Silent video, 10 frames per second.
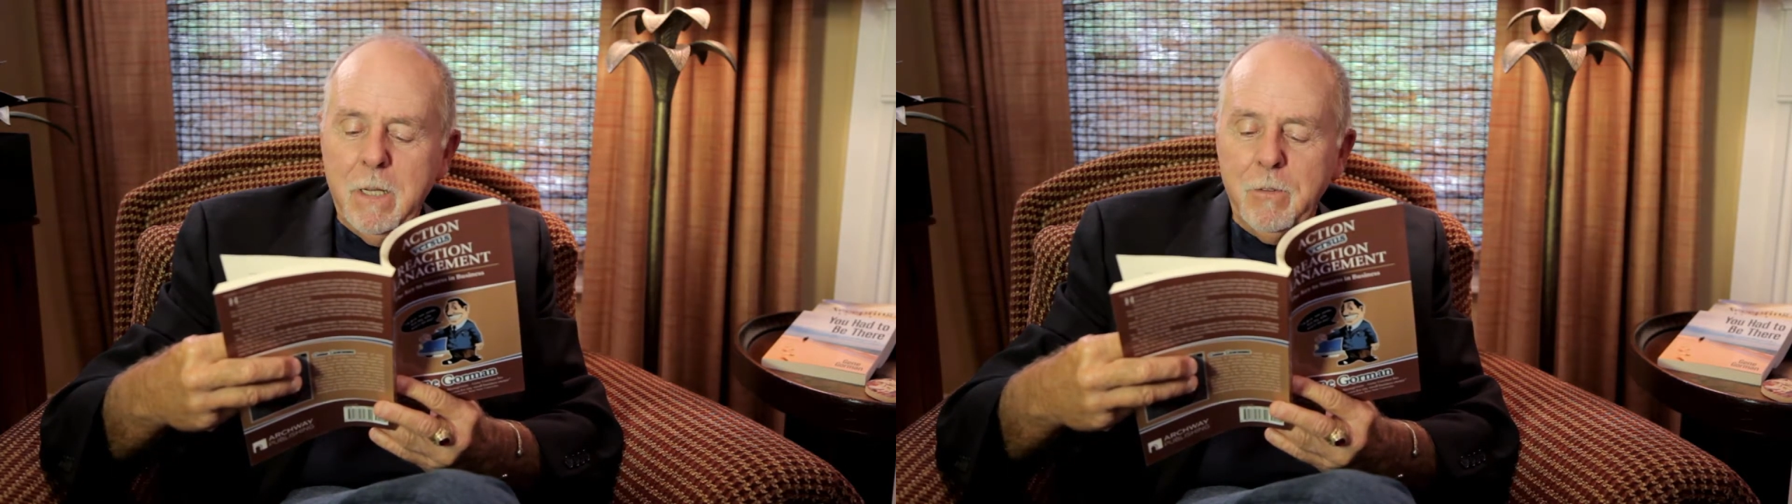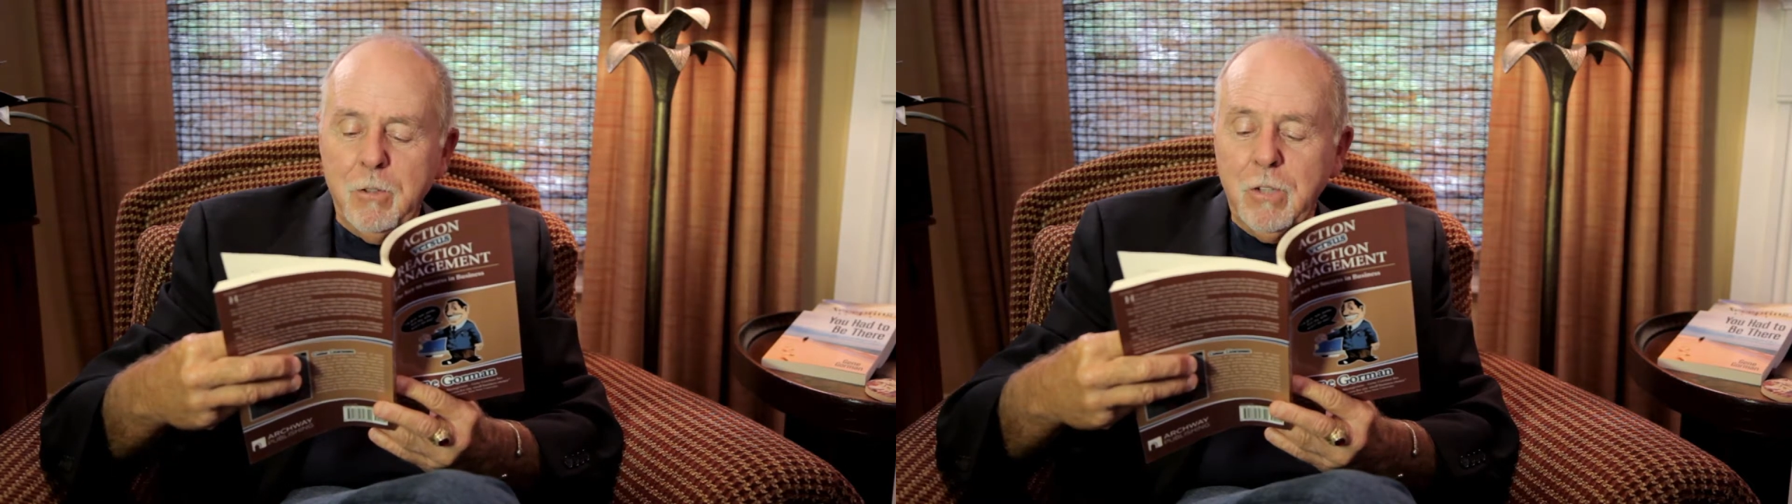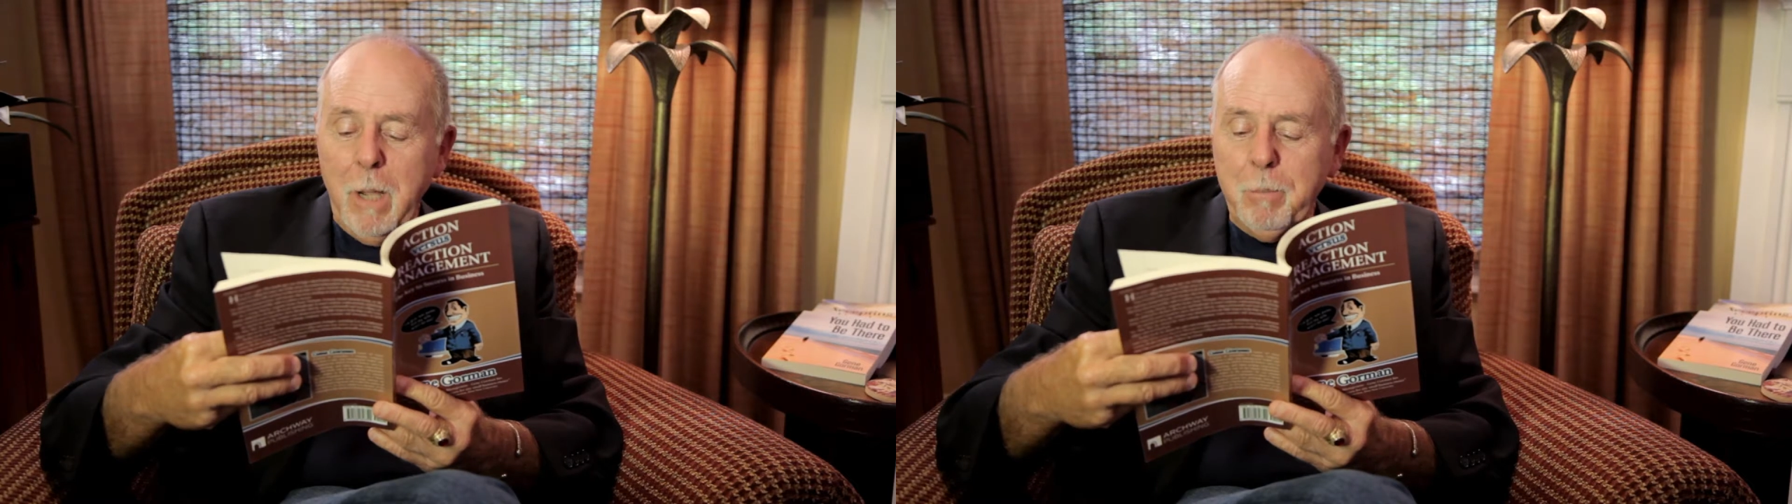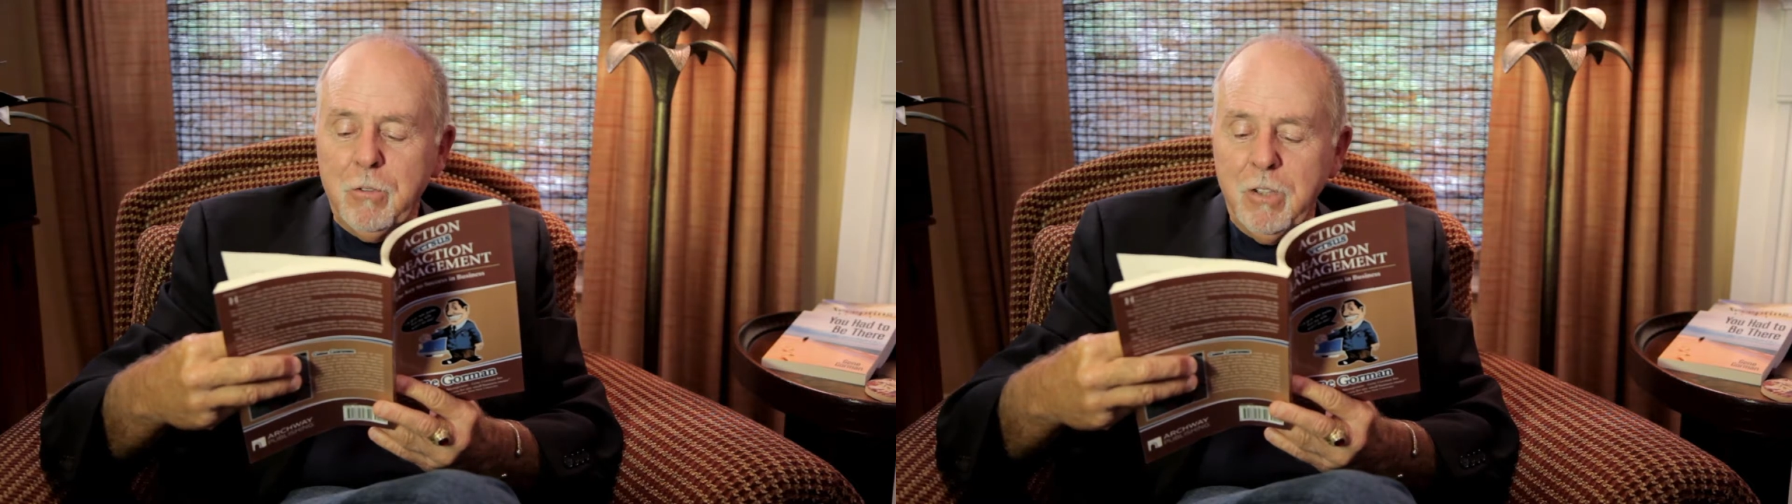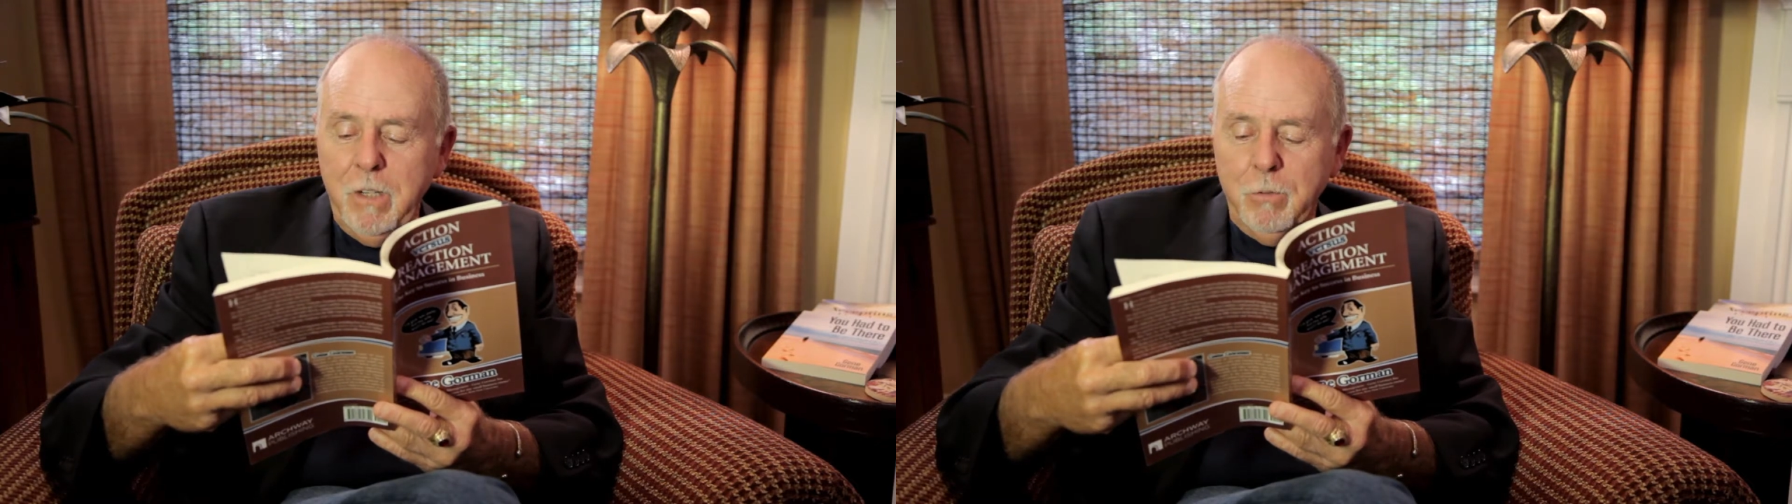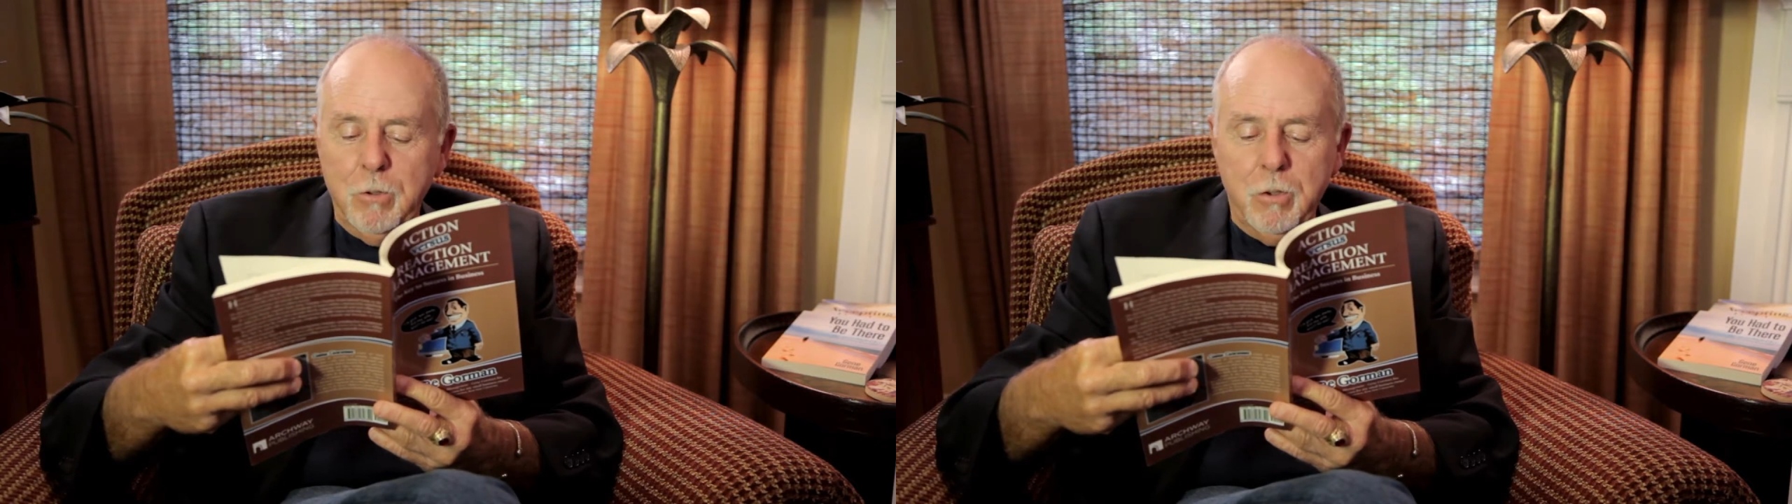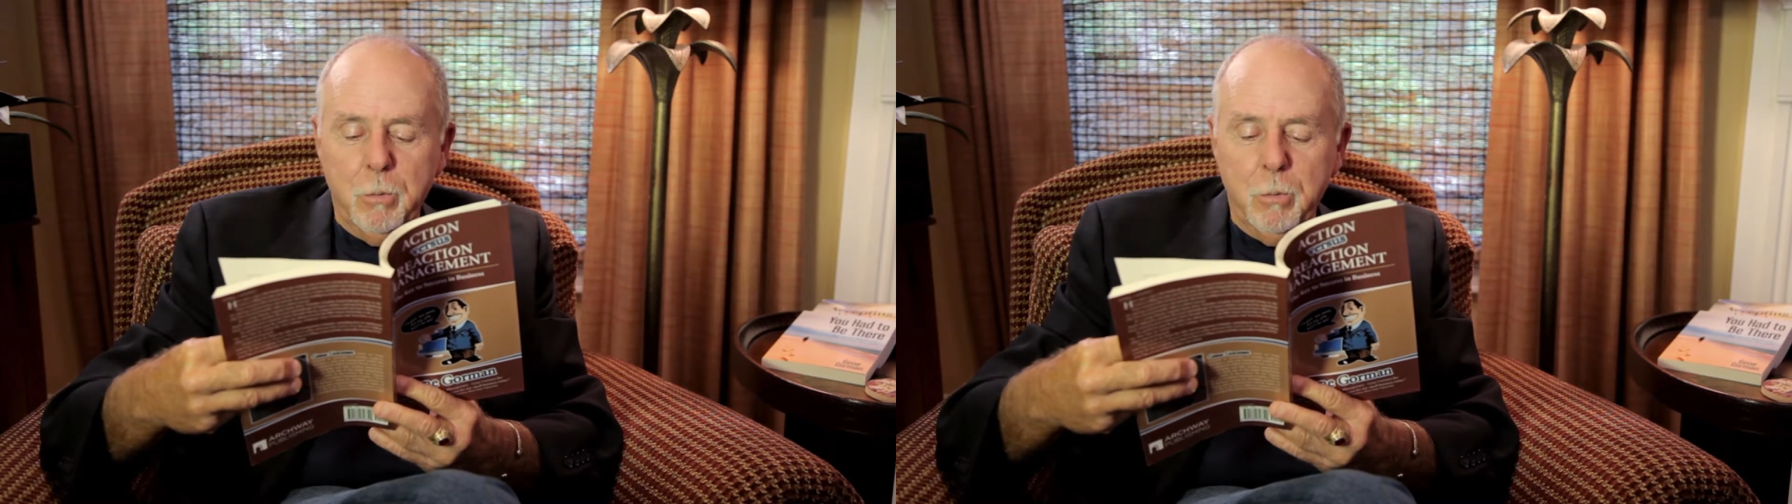the top achievers who